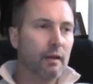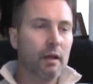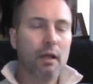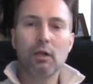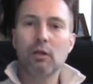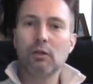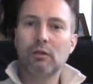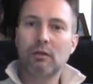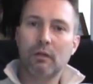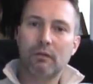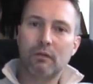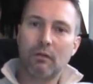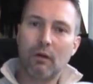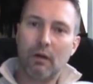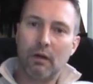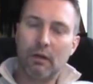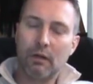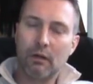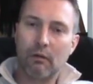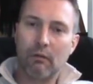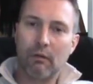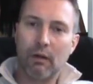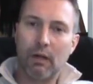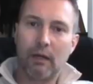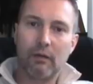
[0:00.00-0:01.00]
And I looked at their
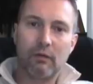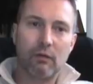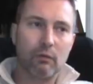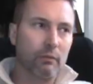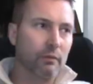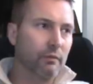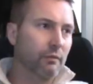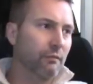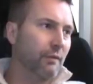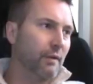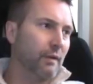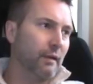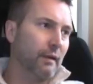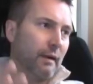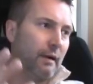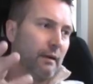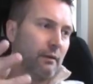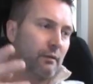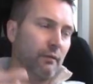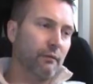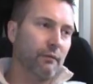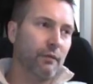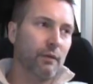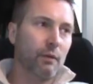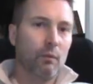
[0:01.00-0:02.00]
undergrads; it was
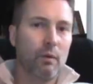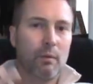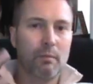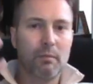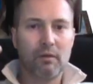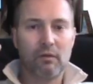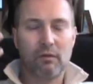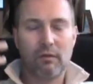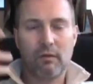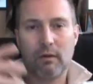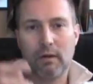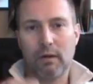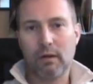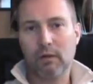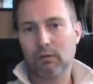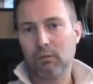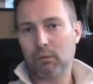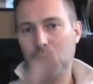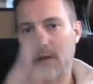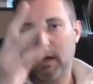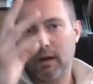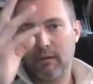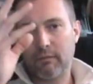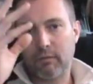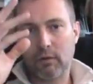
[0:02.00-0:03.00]
philosophy, women's studies,
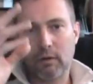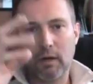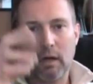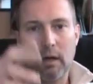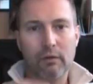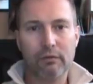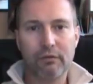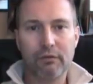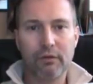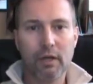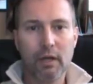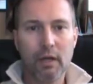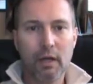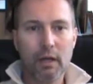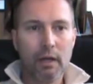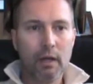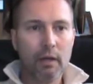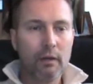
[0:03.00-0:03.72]
whatever else.